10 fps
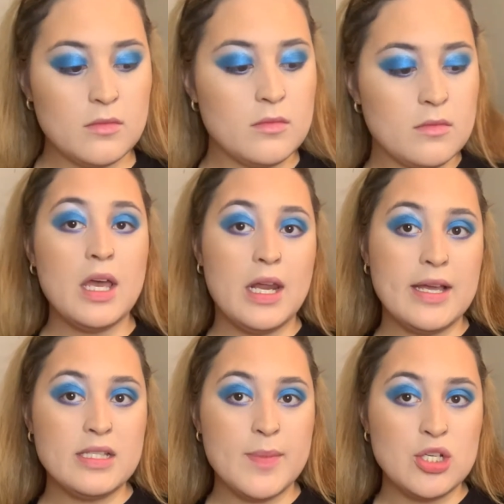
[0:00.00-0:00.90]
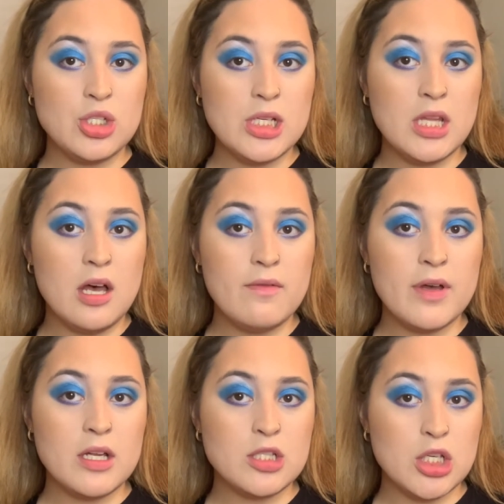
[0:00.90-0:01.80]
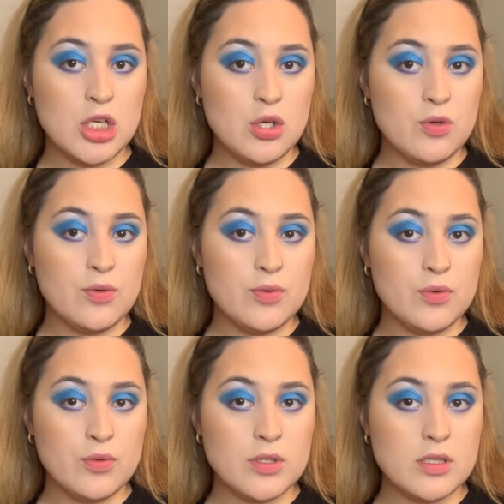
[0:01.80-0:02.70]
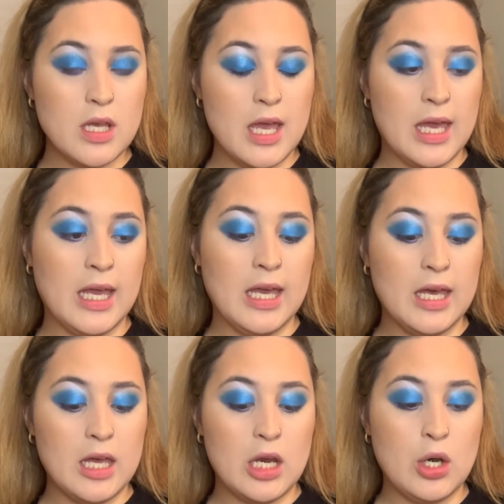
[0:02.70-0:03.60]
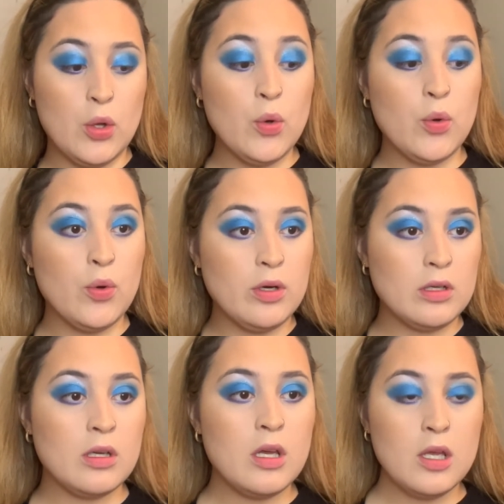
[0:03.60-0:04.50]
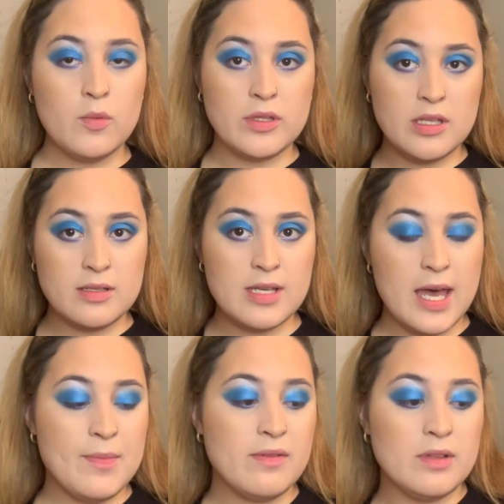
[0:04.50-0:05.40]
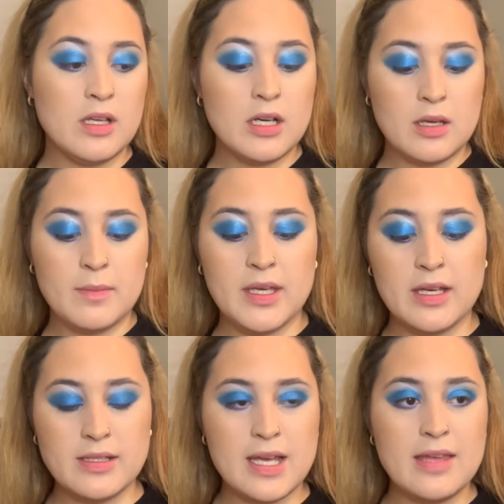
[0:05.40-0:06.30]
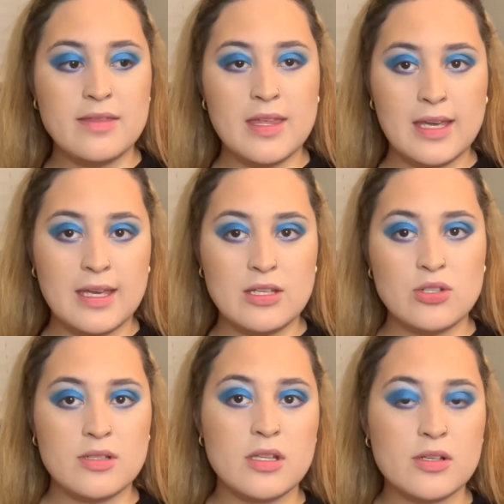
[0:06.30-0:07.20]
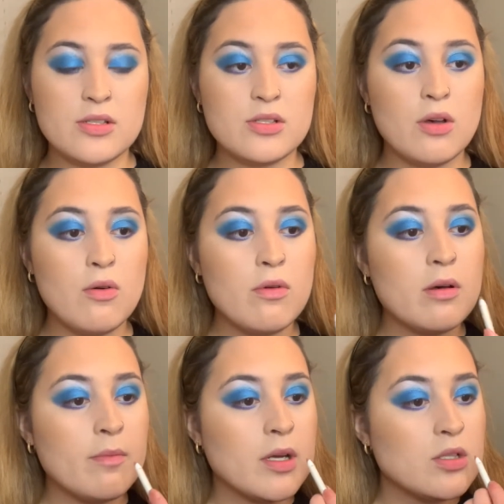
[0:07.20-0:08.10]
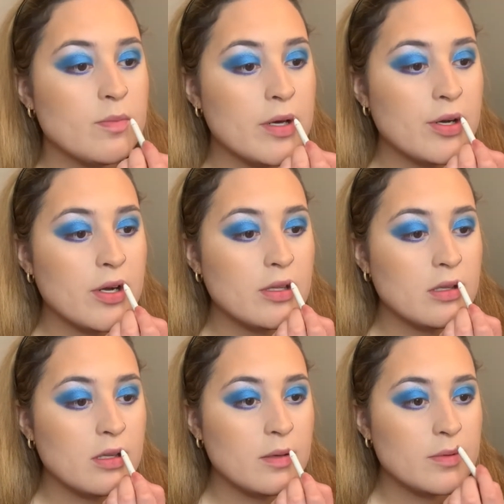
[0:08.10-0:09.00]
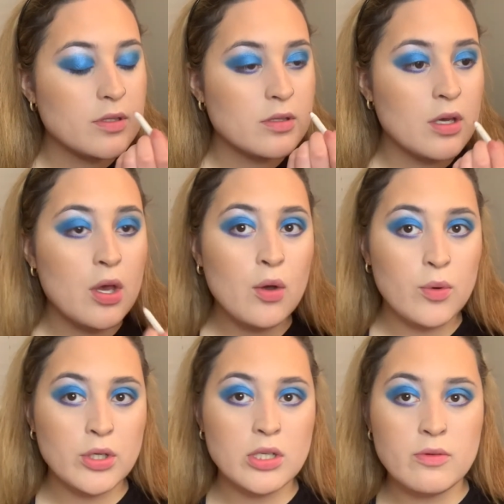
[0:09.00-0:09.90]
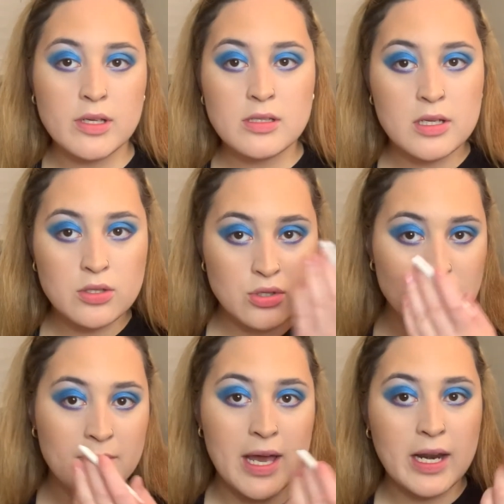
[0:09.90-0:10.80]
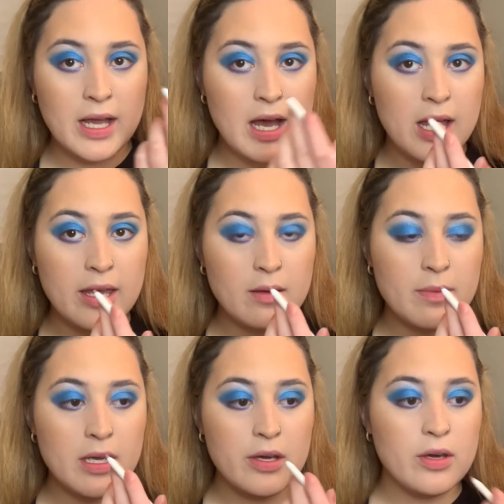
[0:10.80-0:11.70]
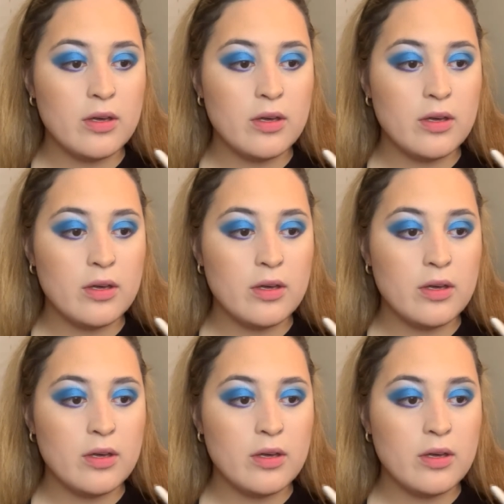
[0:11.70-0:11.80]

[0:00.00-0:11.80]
And I especially love to use a nude with this type of look because I think it just looks so much better on the lips when you're doing such a dramatic eye up here.